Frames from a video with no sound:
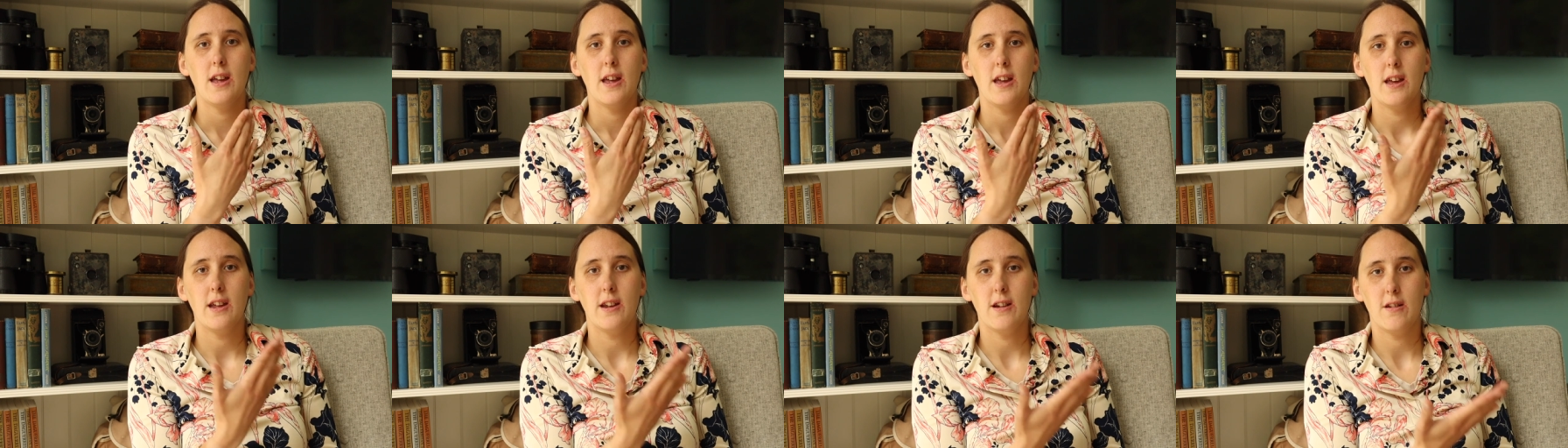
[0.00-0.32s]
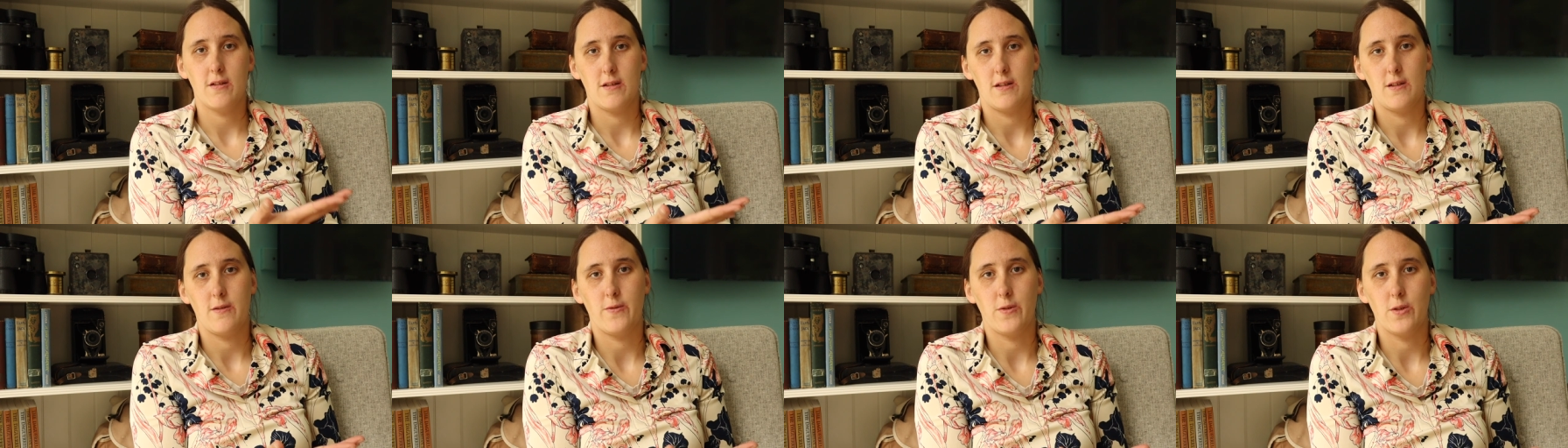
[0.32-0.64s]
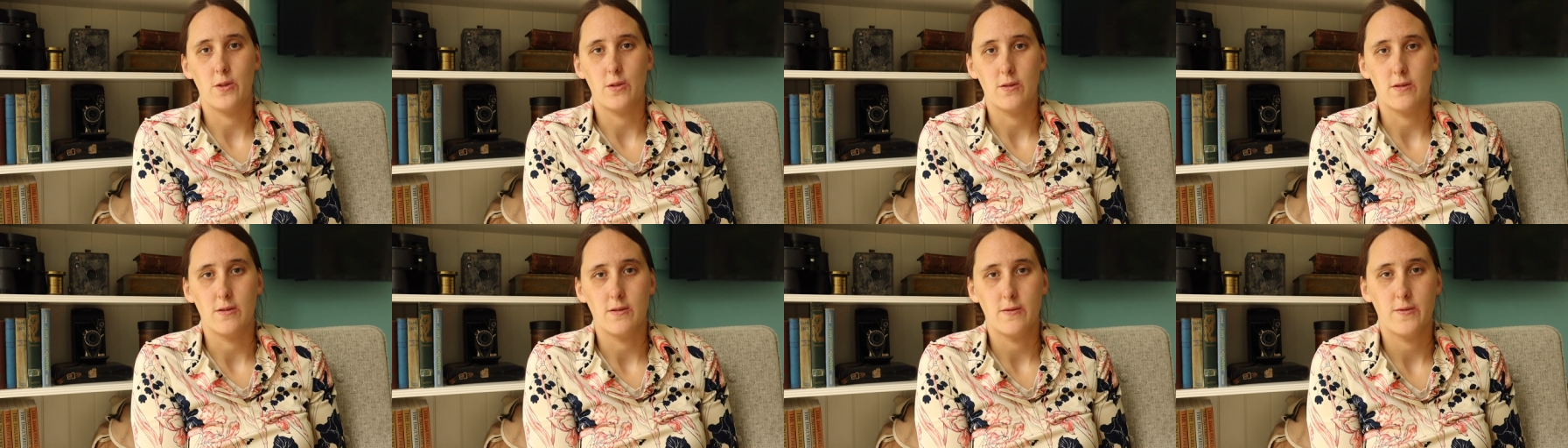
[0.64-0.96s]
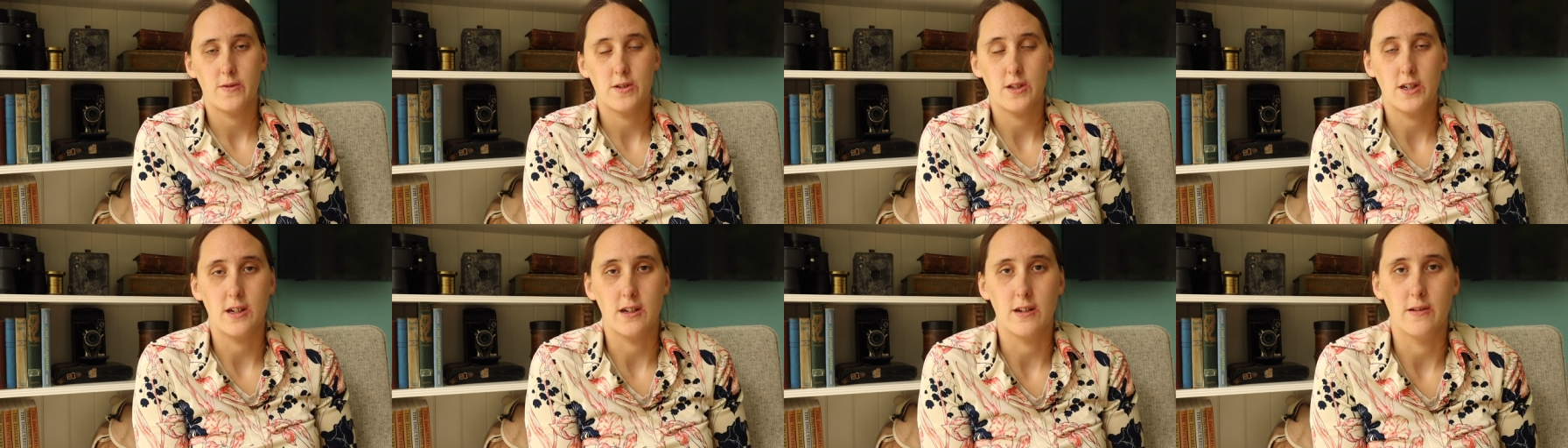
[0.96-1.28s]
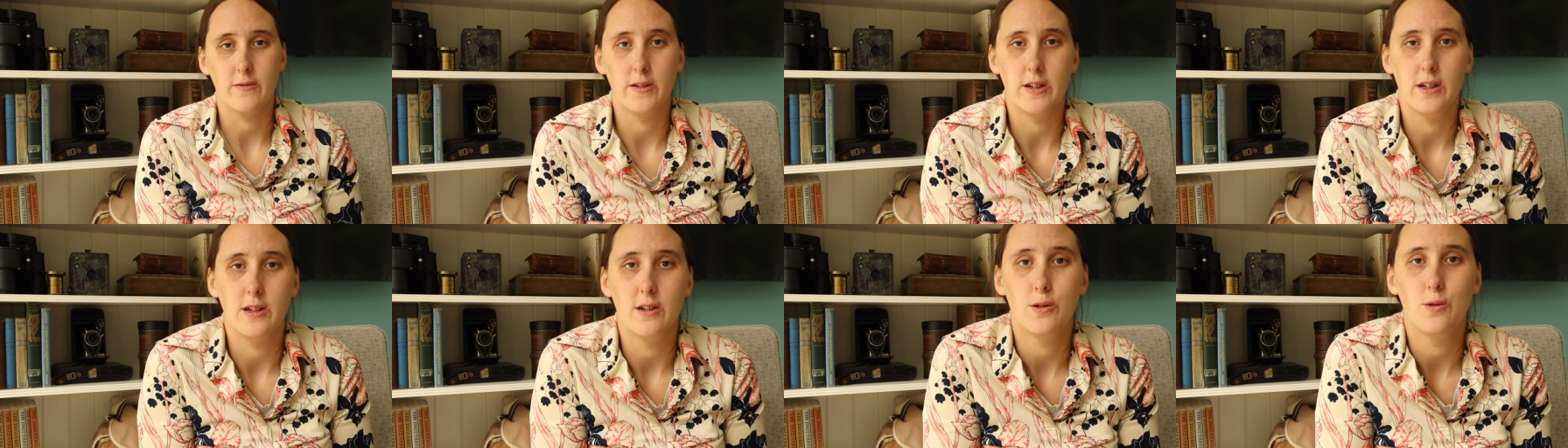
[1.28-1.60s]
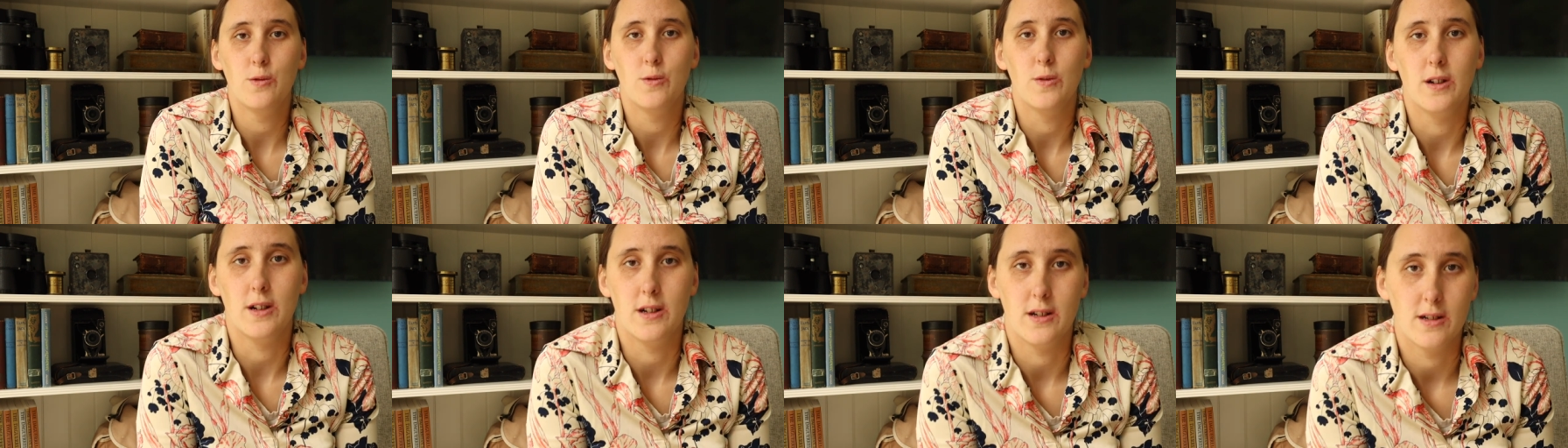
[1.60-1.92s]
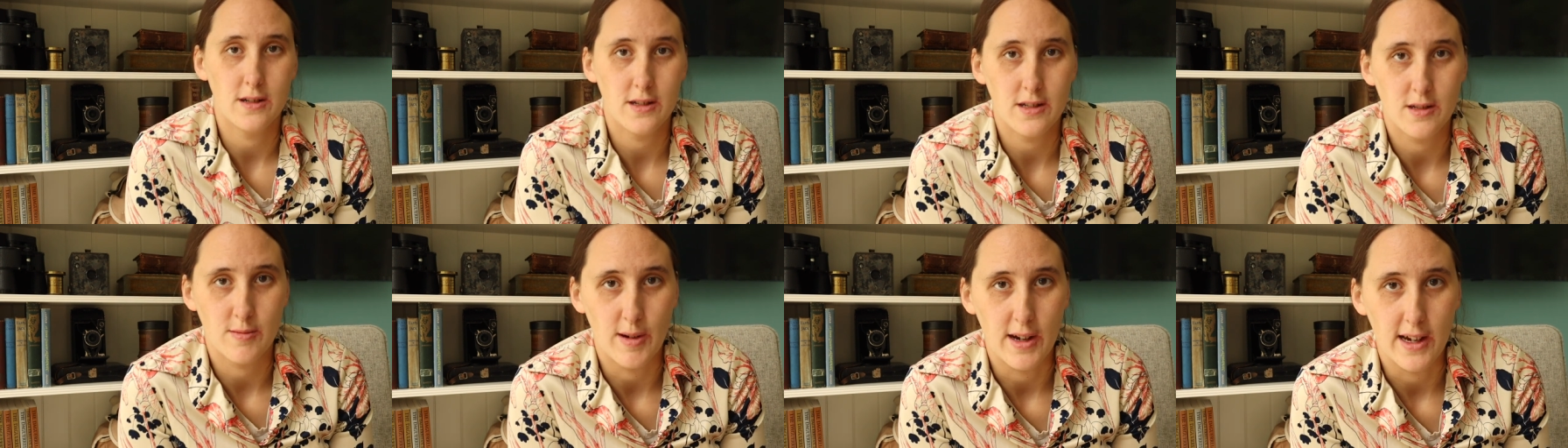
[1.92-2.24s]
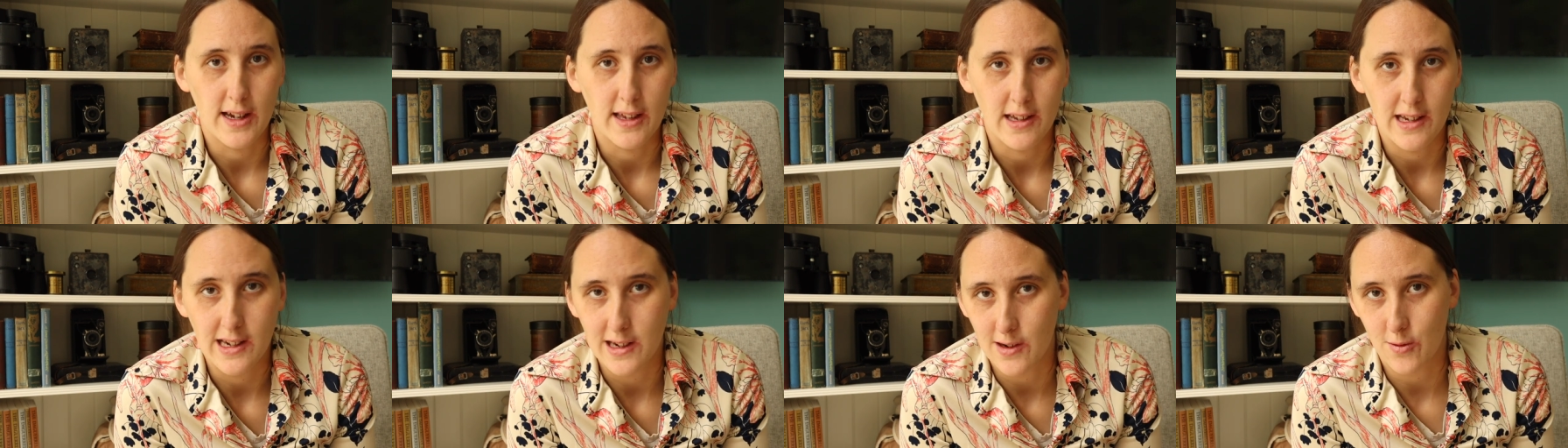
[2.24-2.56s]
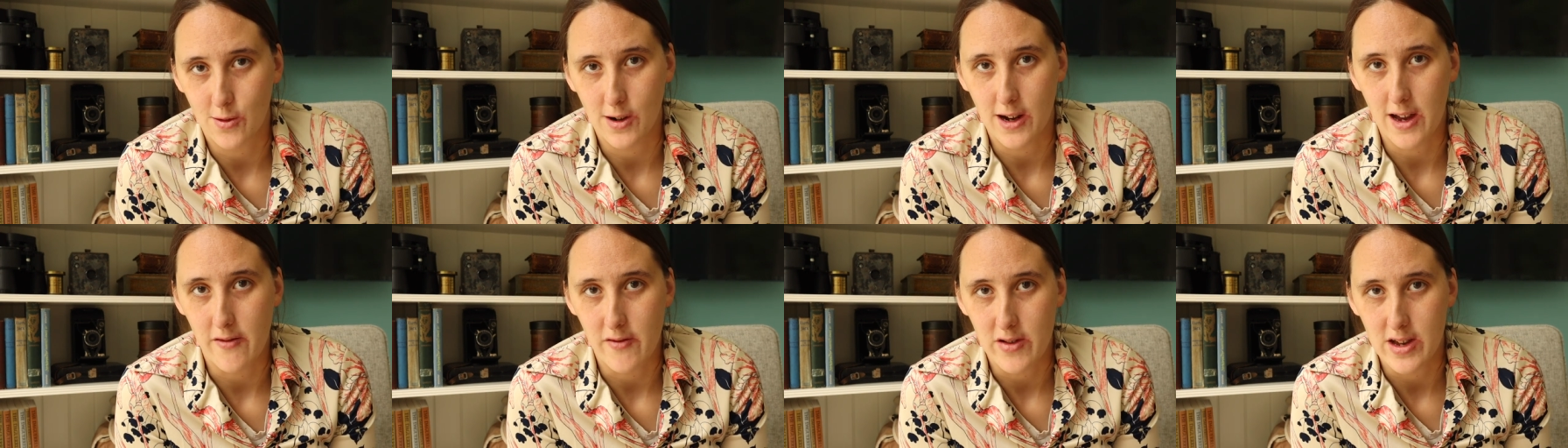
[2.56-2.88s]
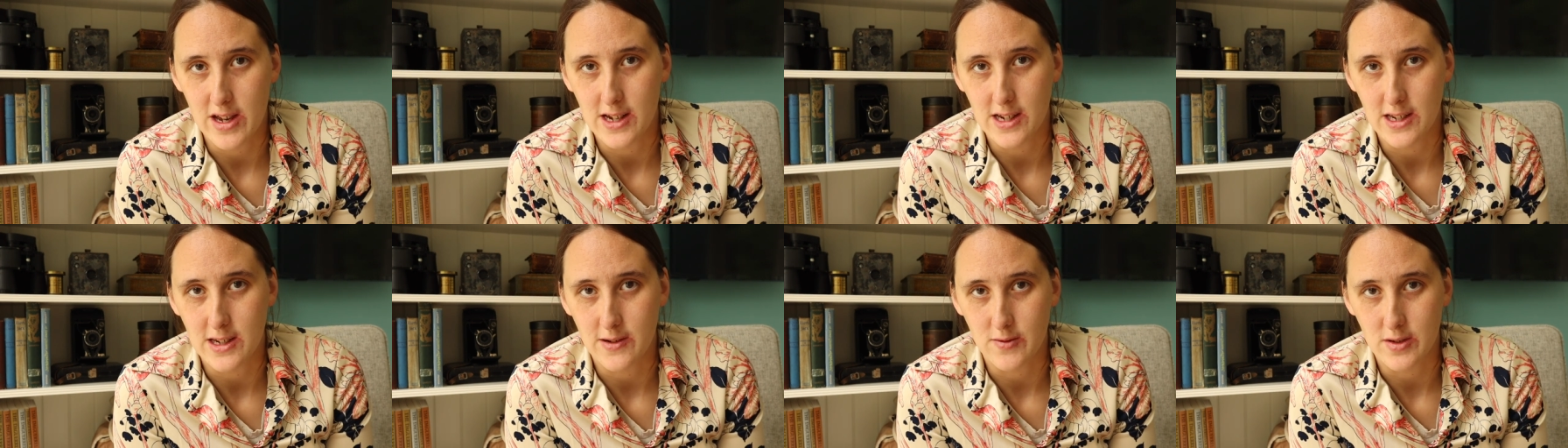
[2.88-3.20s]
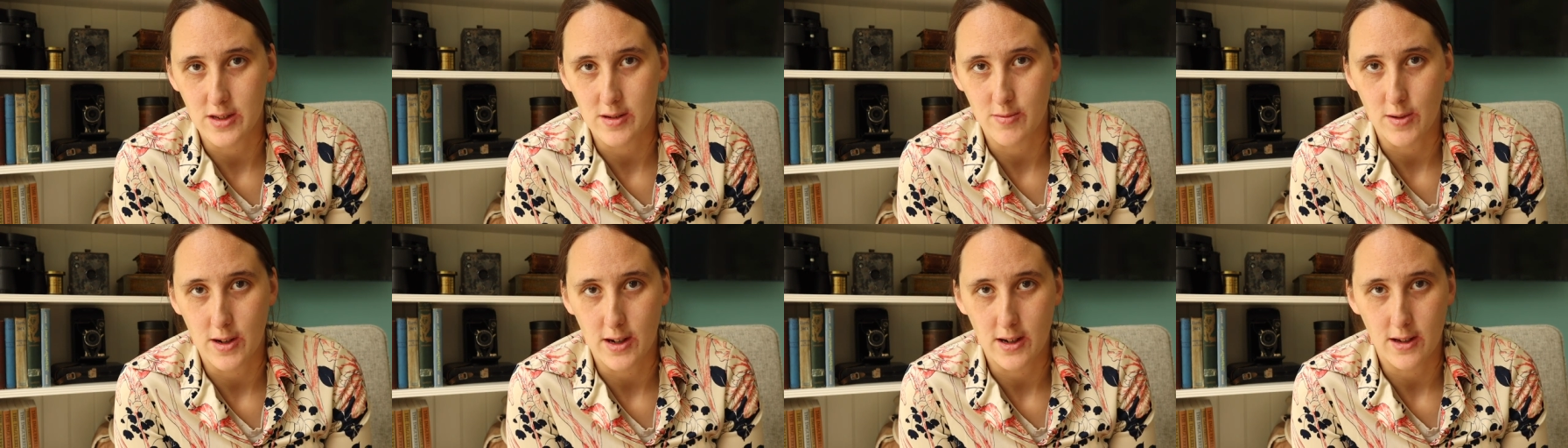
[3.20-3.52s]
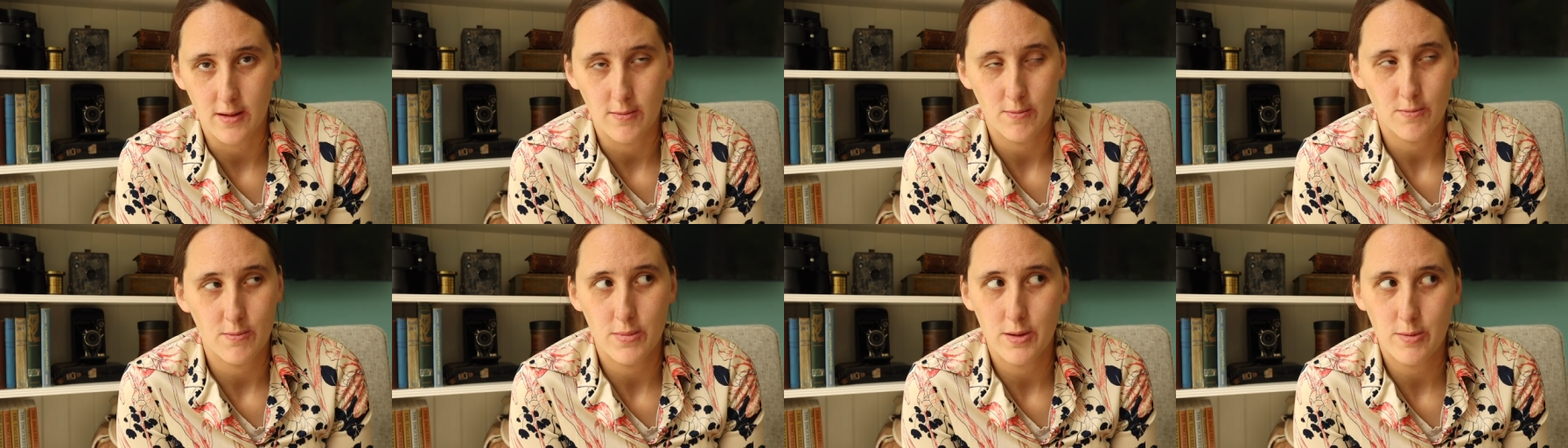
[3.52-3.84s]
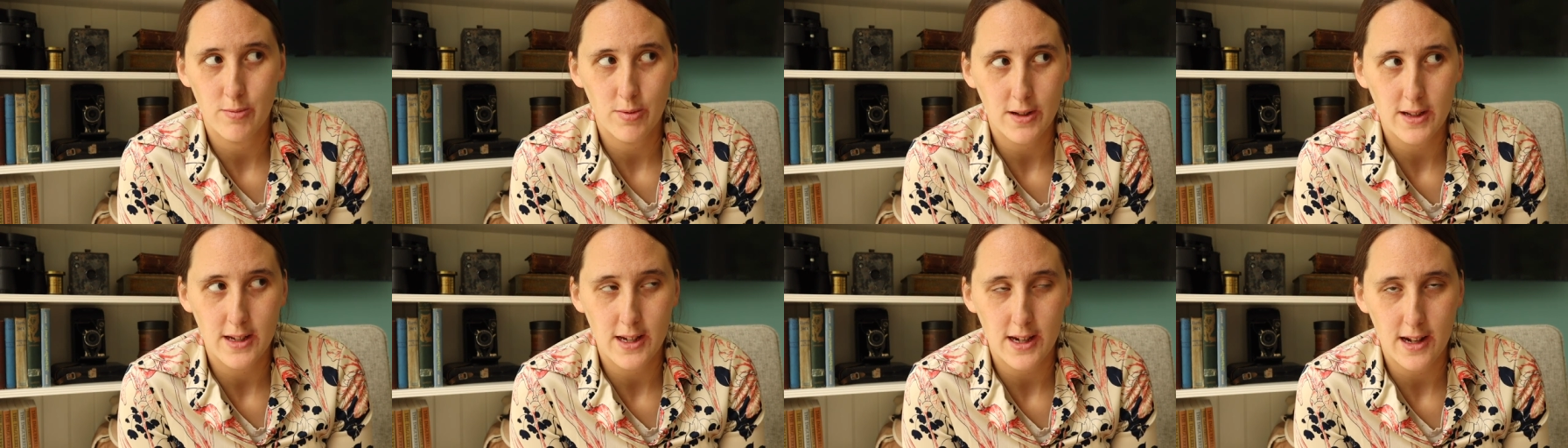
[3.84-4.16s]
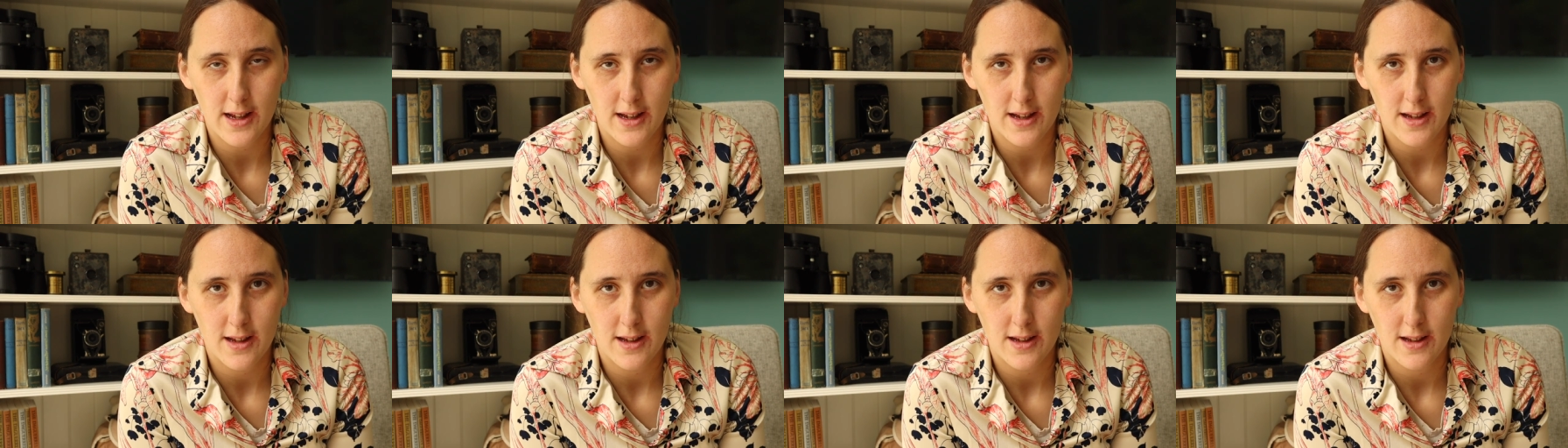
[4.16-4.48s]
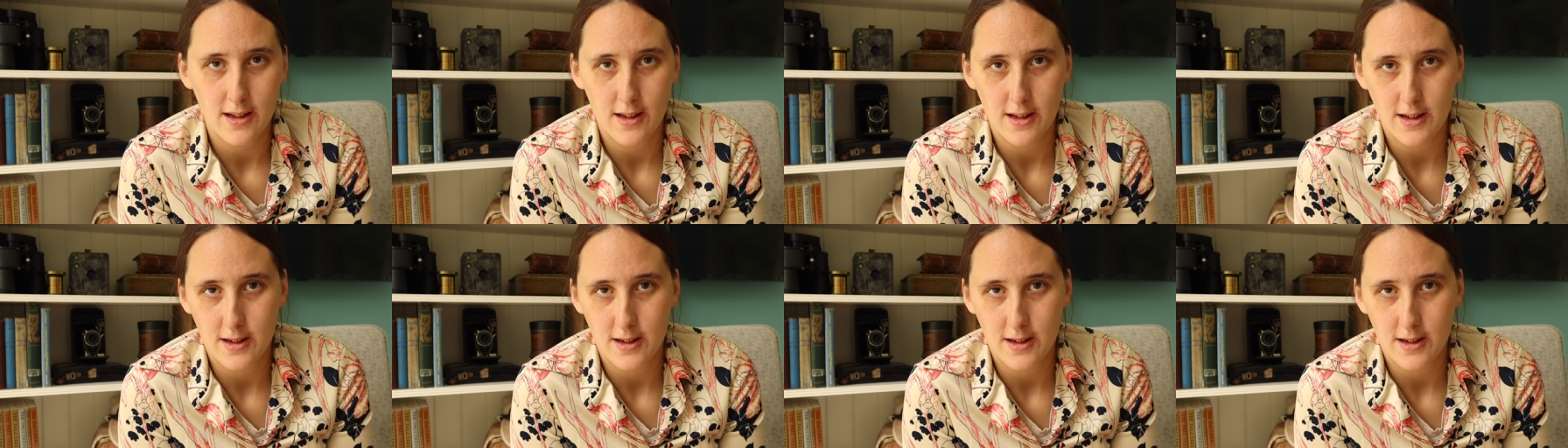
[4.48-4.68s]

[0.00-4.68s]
in early photo photography who are smiling or have a hint of smile. People did it.